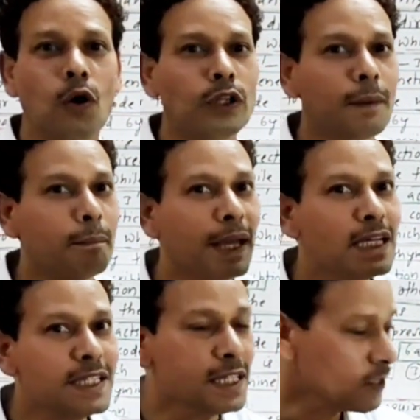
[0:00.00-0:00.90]
On the
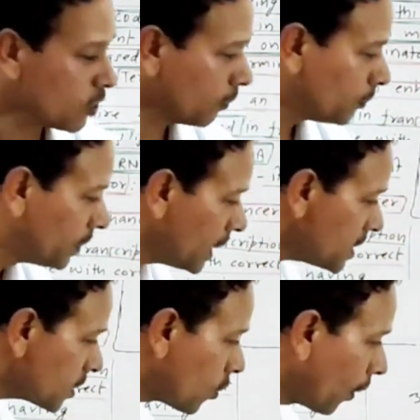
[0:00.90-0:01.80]
basis of
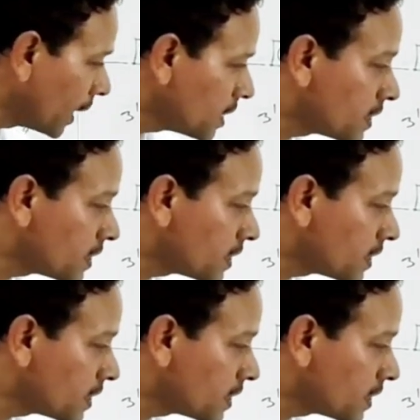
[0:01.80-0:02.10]
this coding